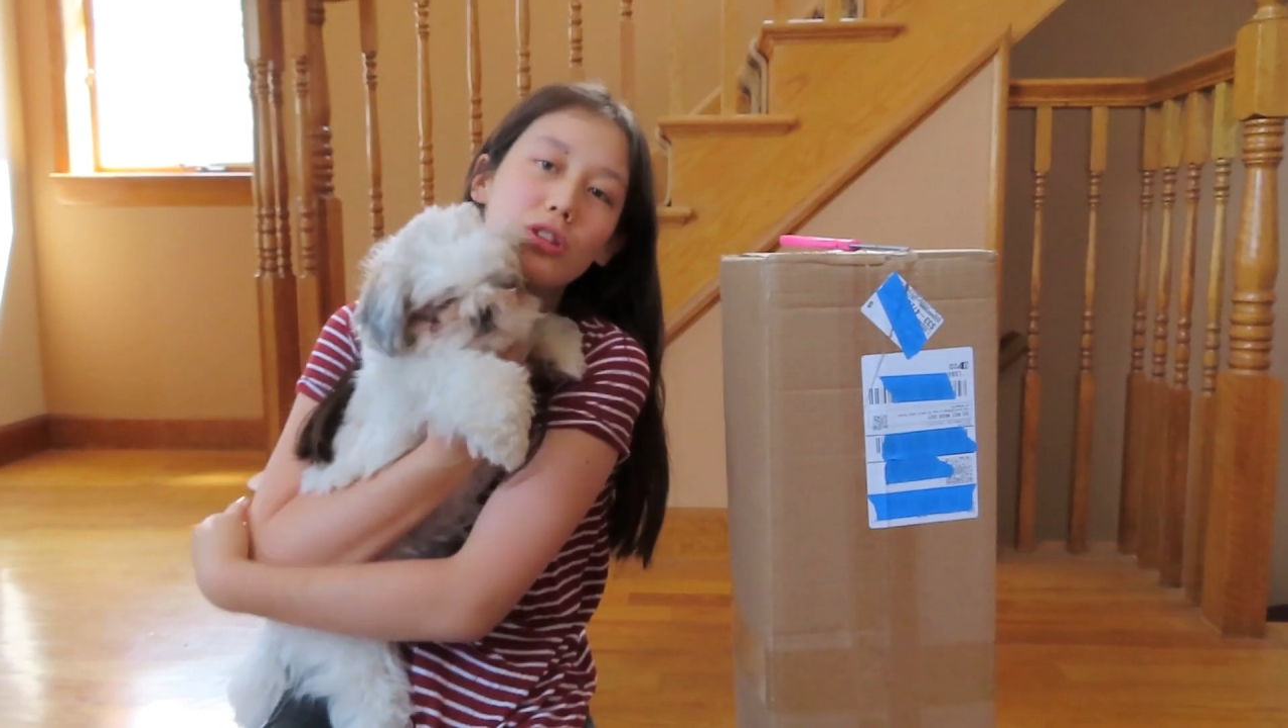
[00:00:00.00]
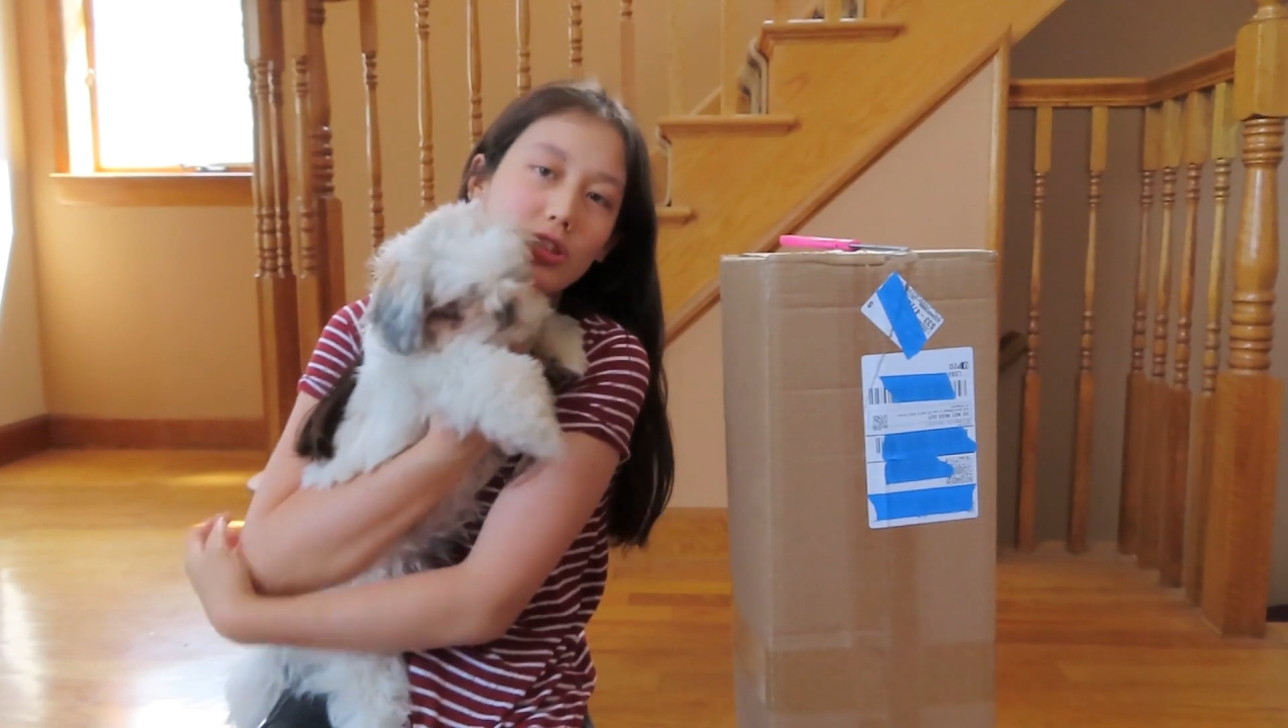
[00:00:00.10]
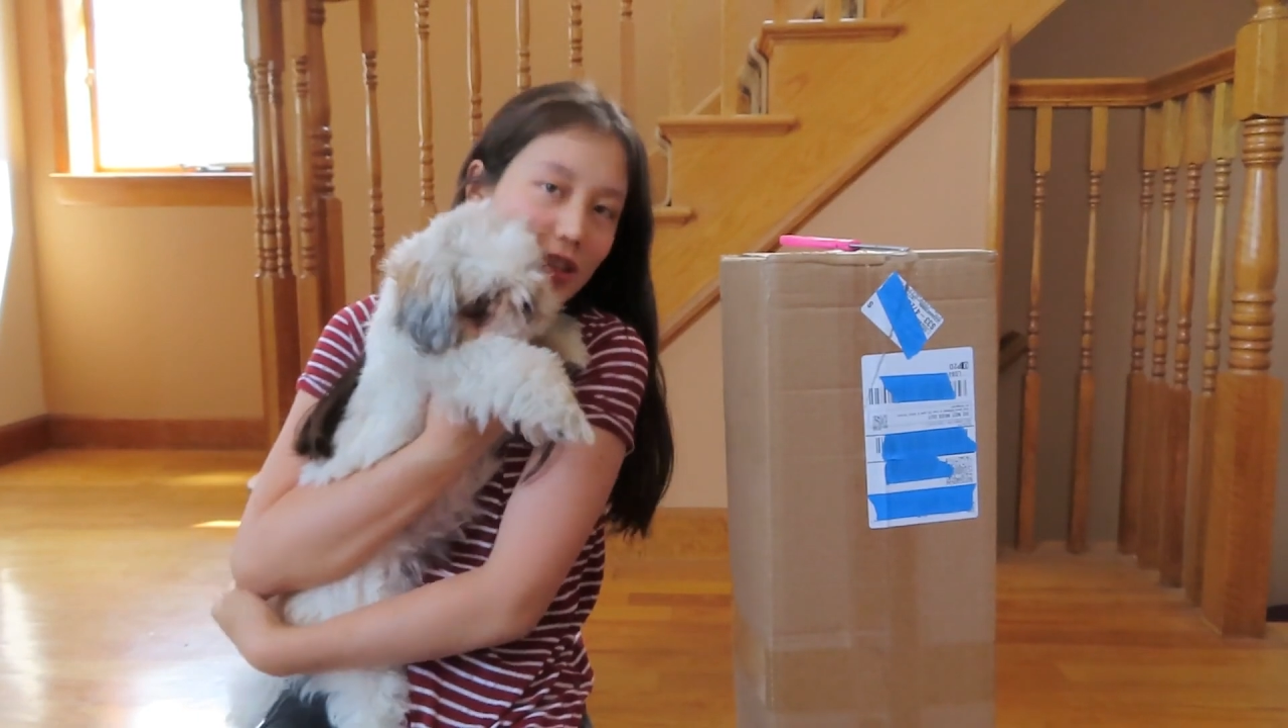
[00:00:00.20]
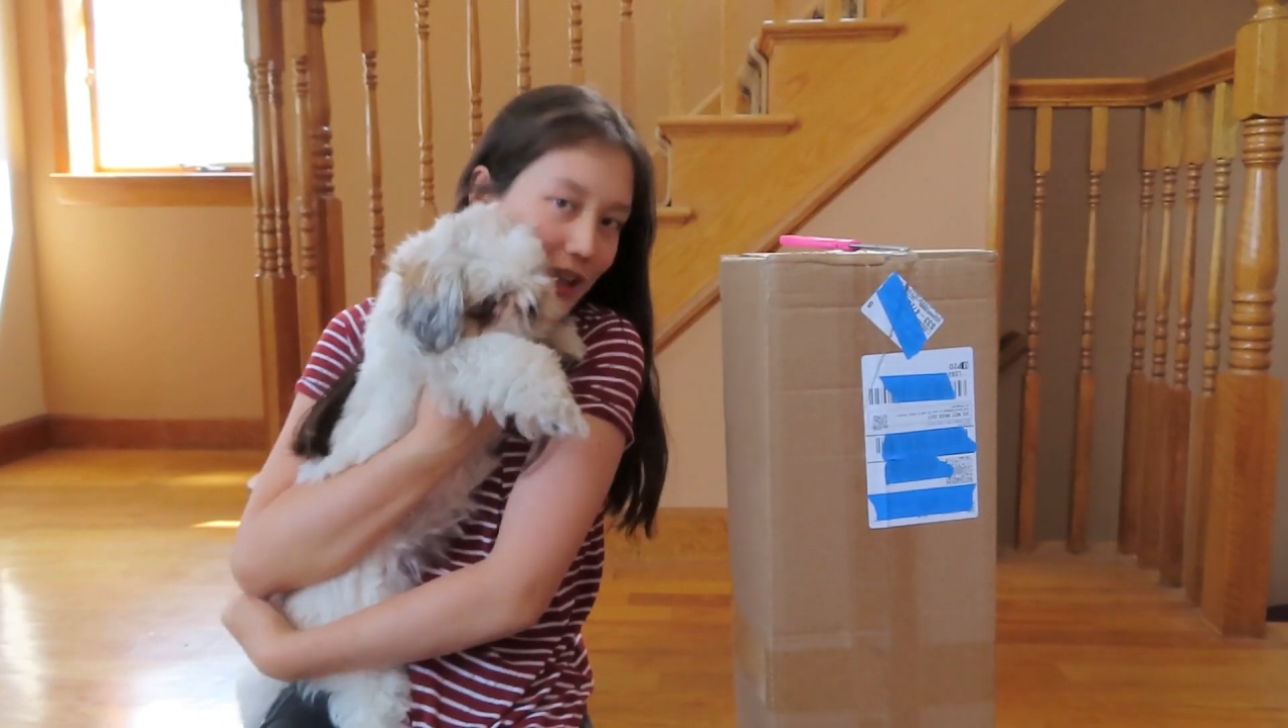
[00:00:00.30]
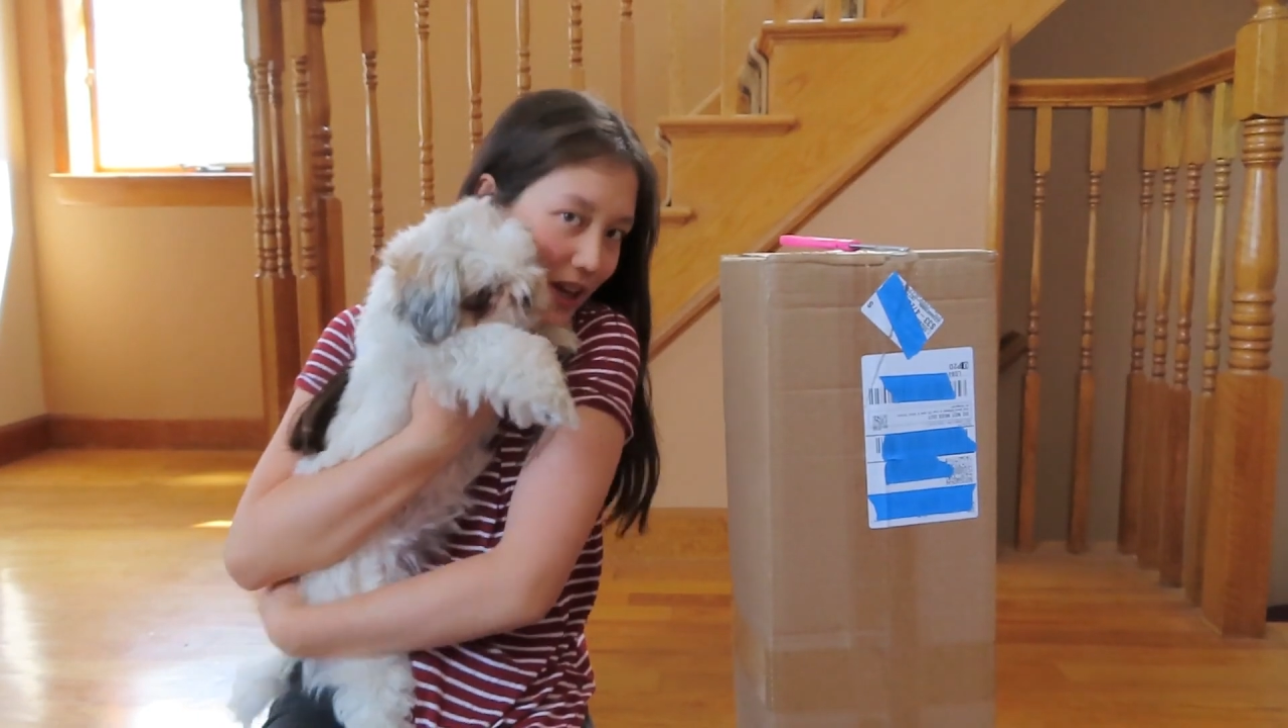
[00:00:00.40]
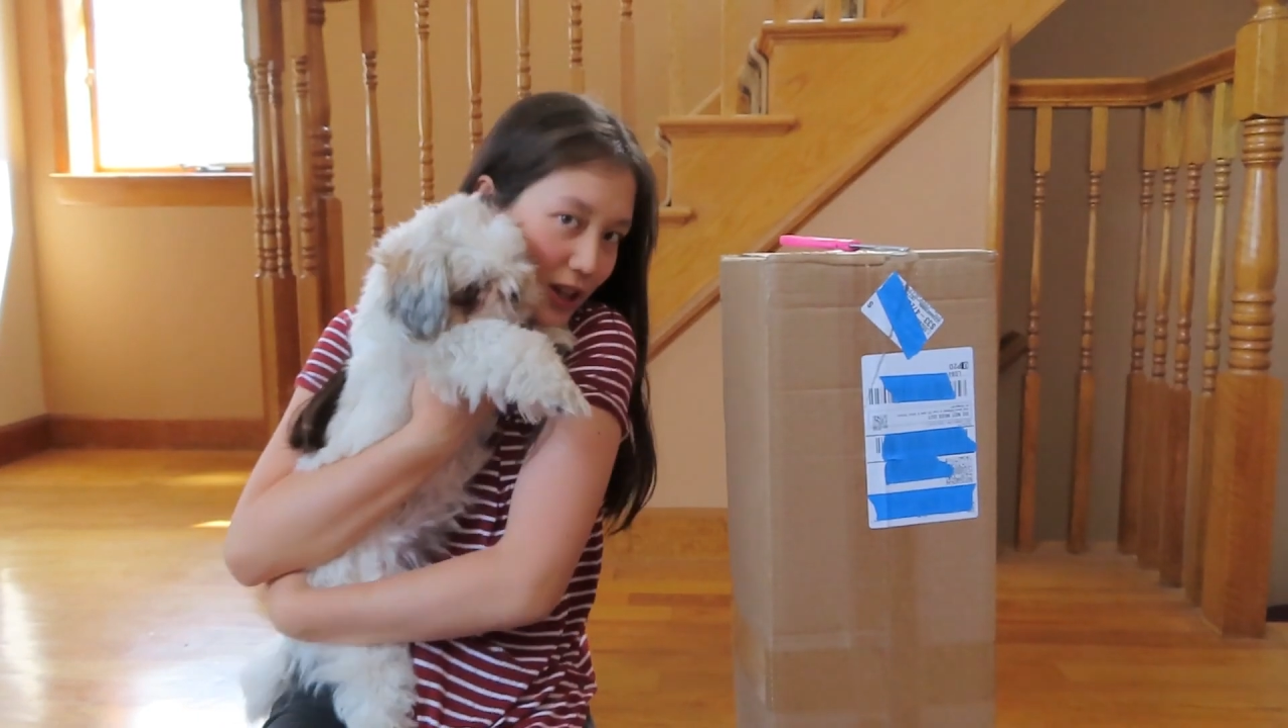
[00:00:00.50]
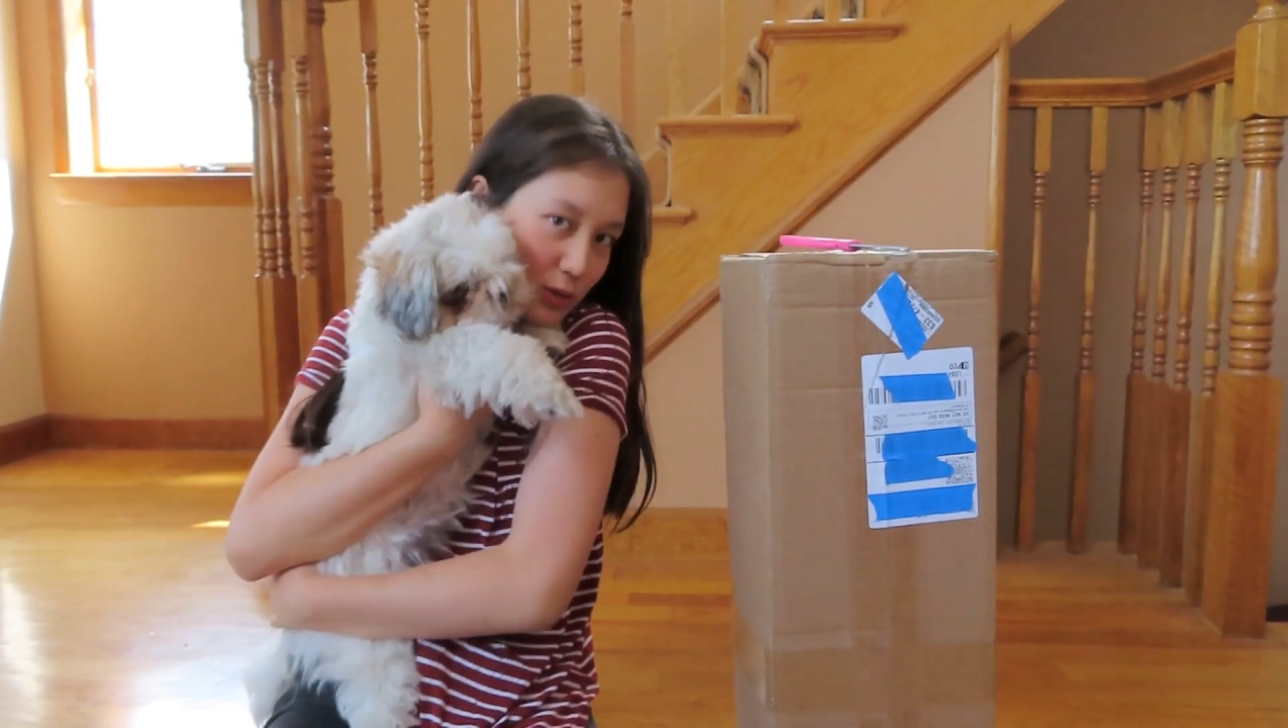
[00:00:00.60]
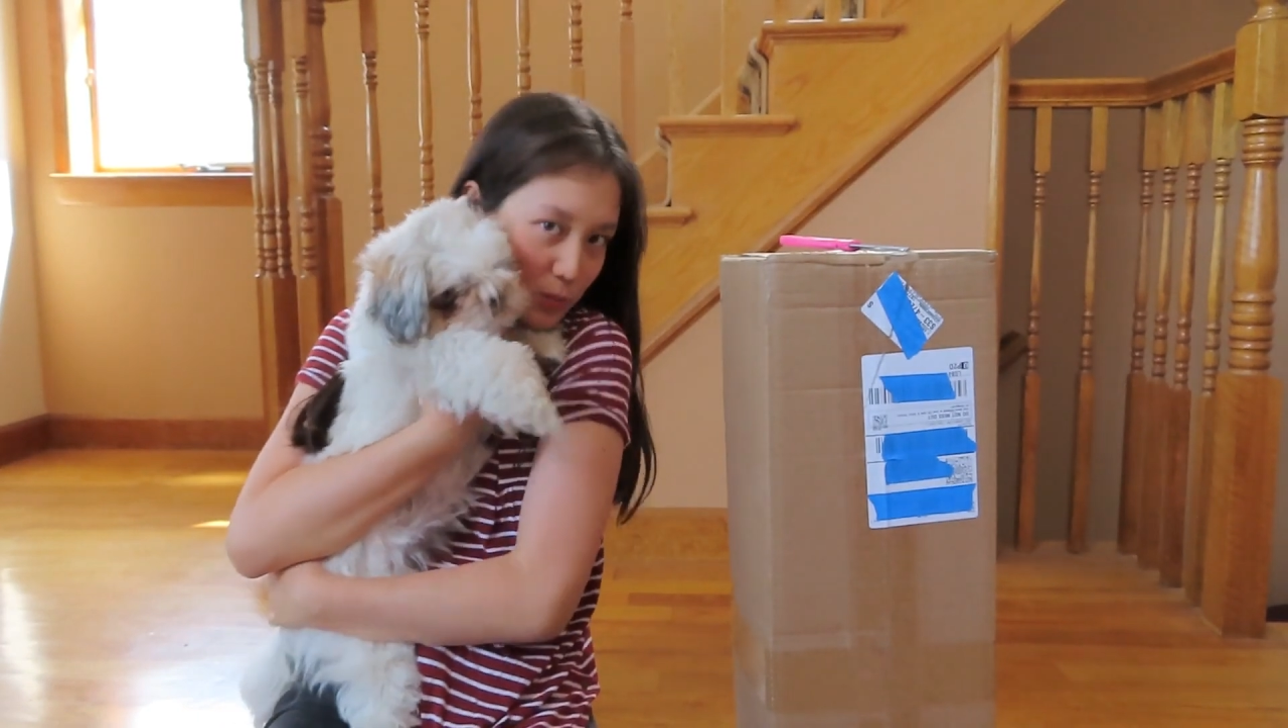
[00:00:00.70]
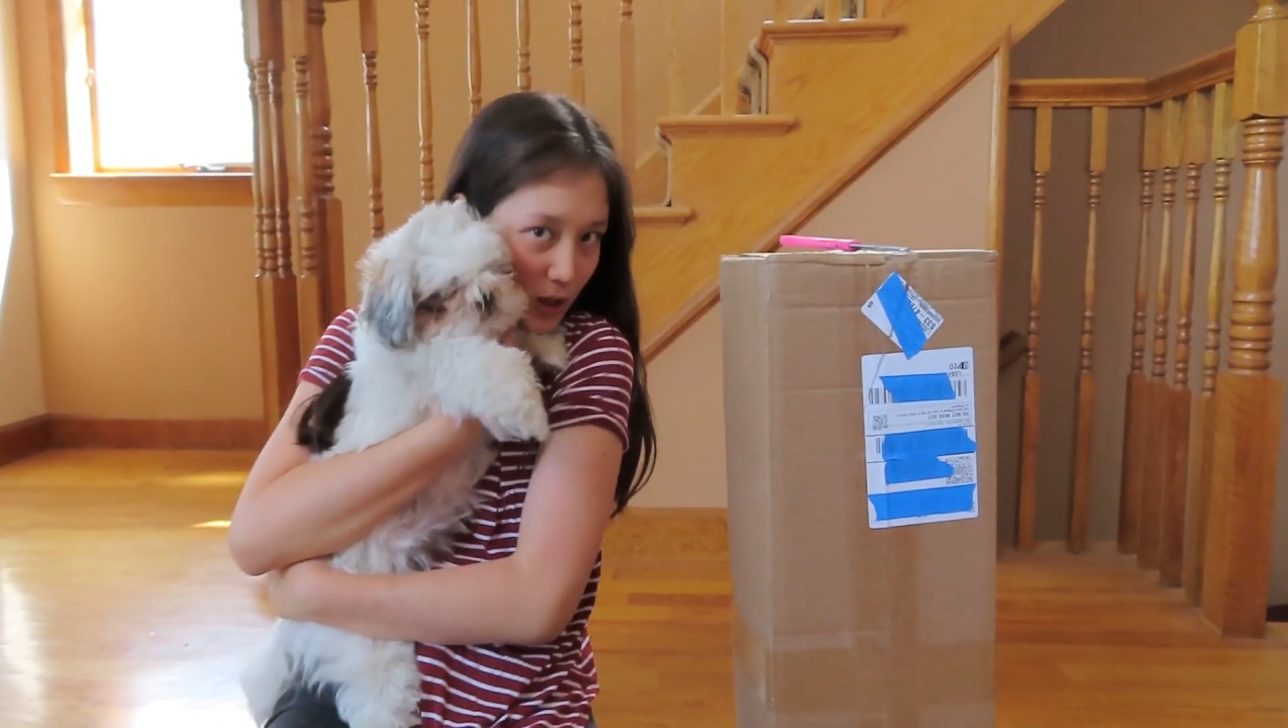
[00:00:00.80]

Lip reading: in the cage,